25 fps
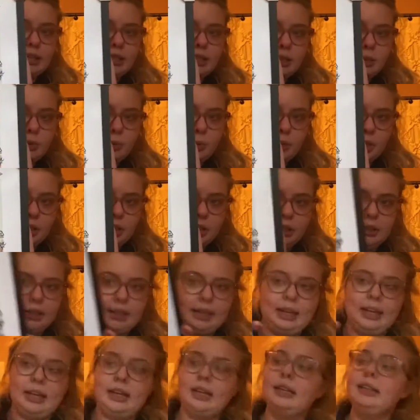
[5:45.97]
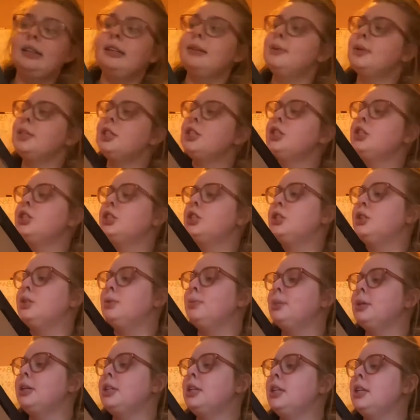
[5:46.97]
in Wonderland, which is
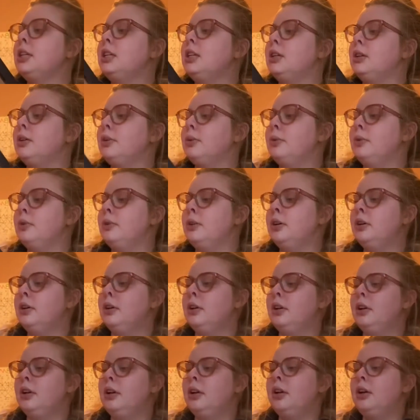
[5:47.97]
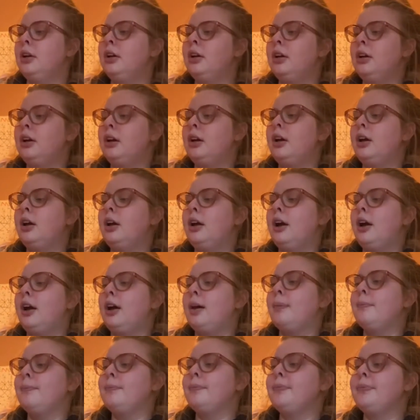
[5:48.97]
super cute.
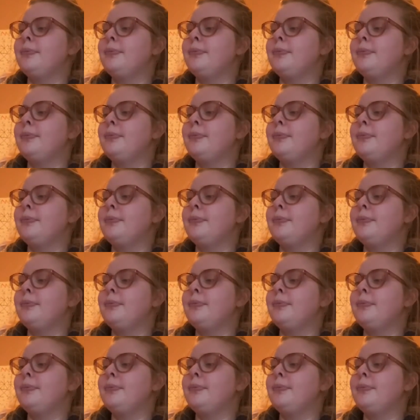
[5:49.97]
Um,